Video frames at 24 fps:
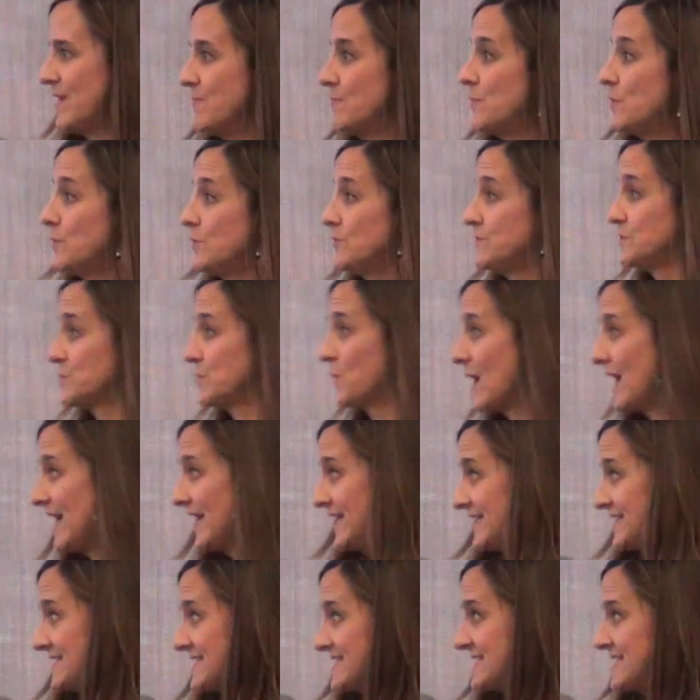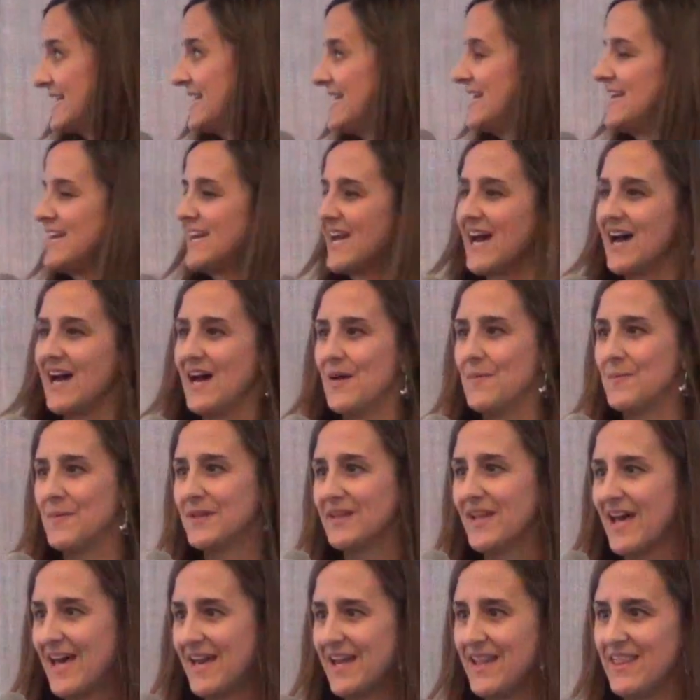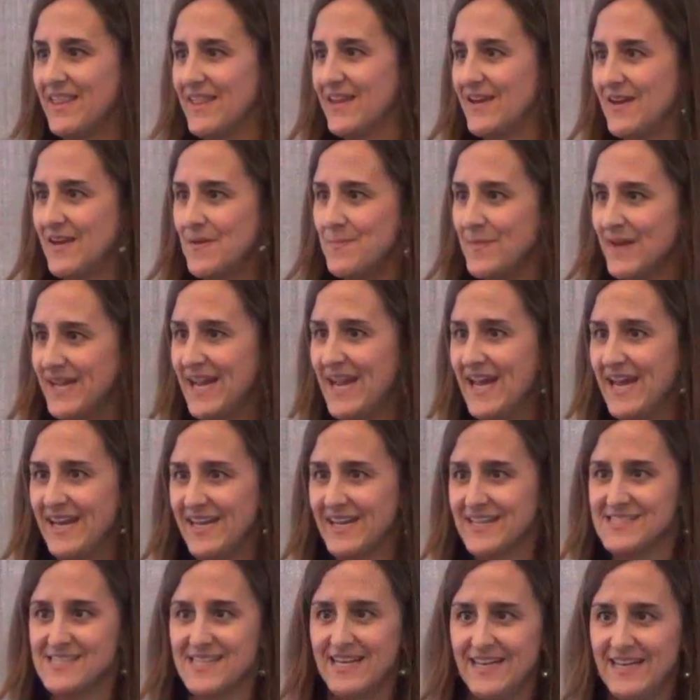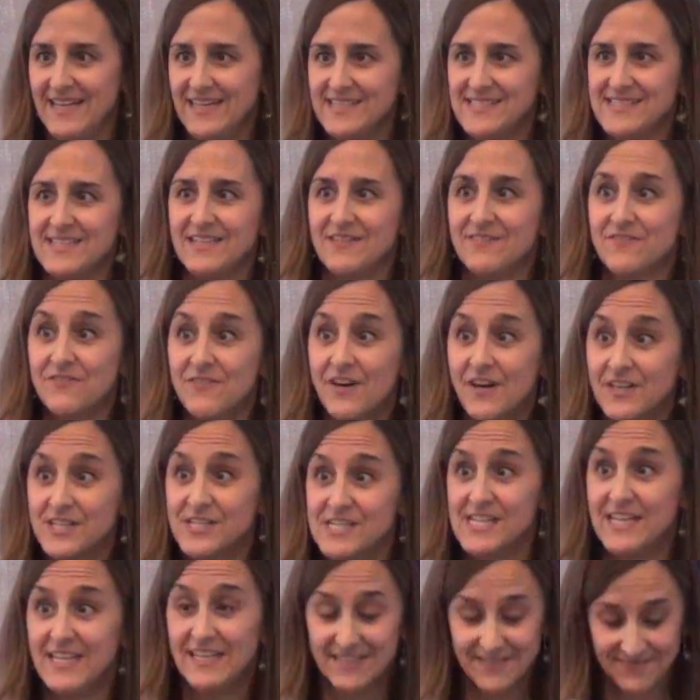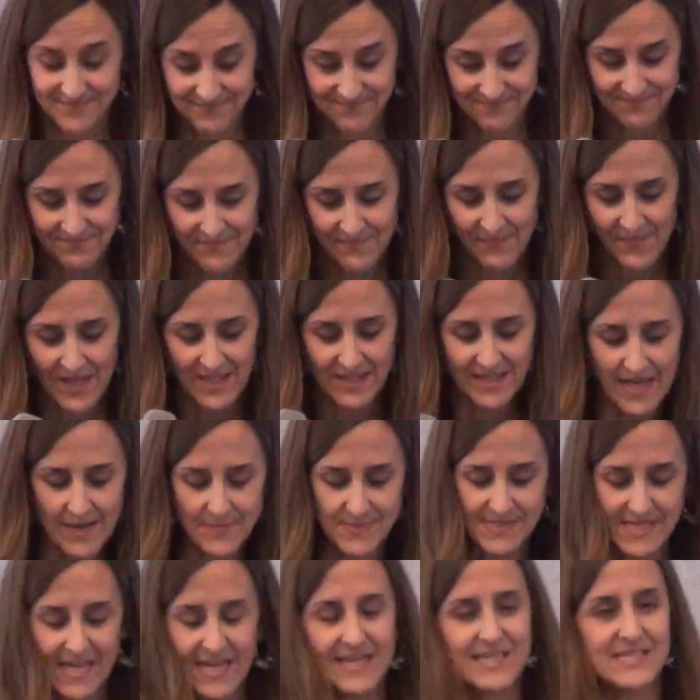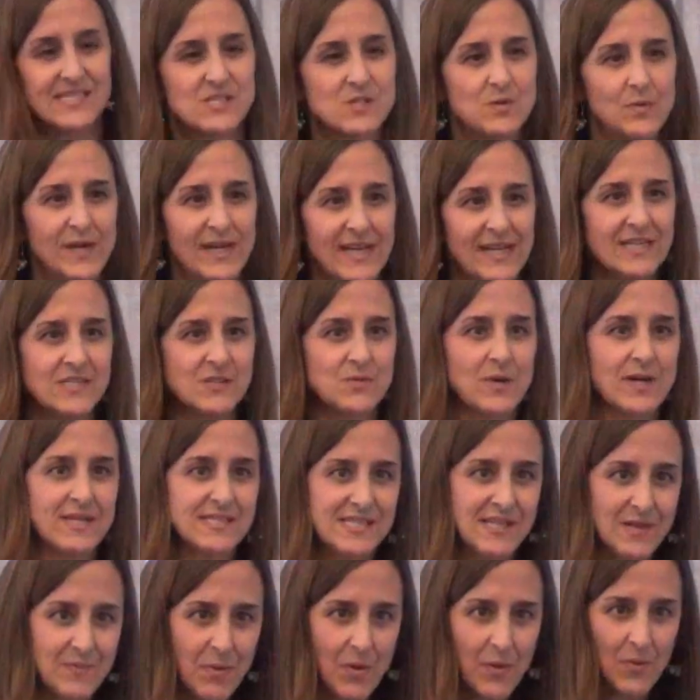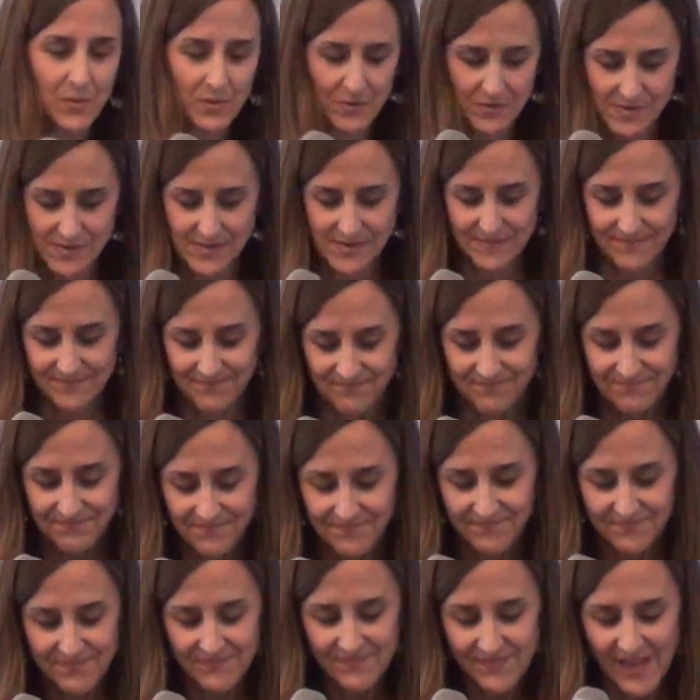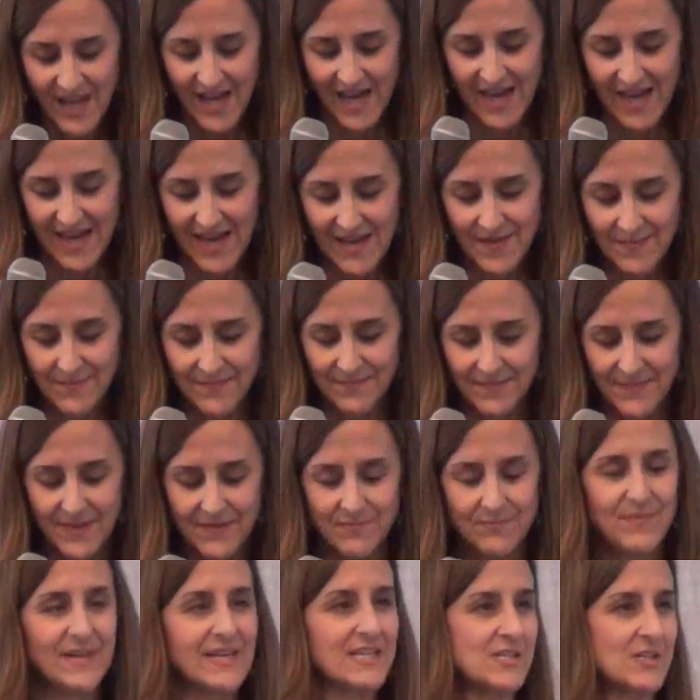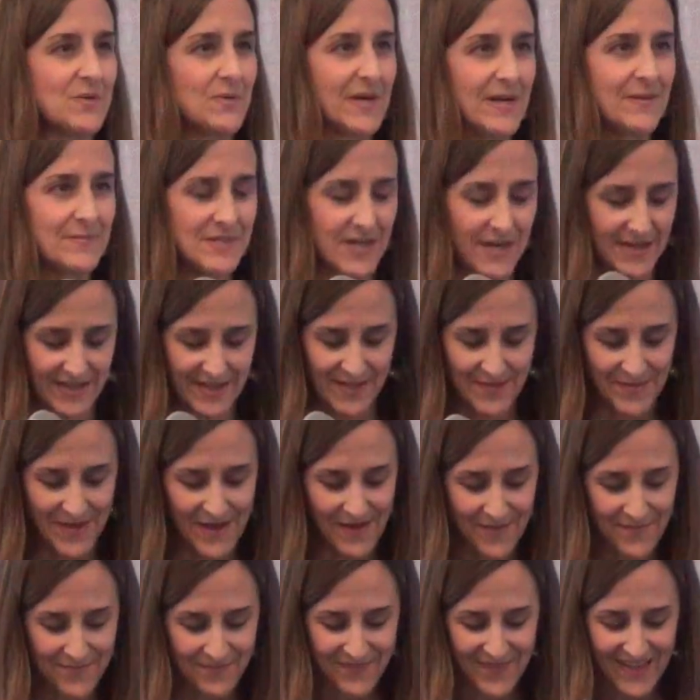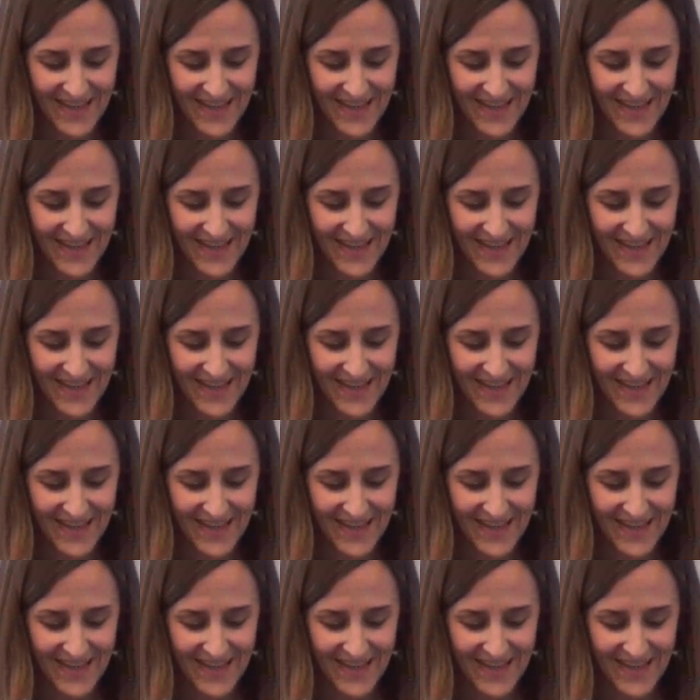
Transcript: been moved twice. A lot of the mechanics on it didn't function. Lopsided swings, rusty poles. You can picture what I'm talking about.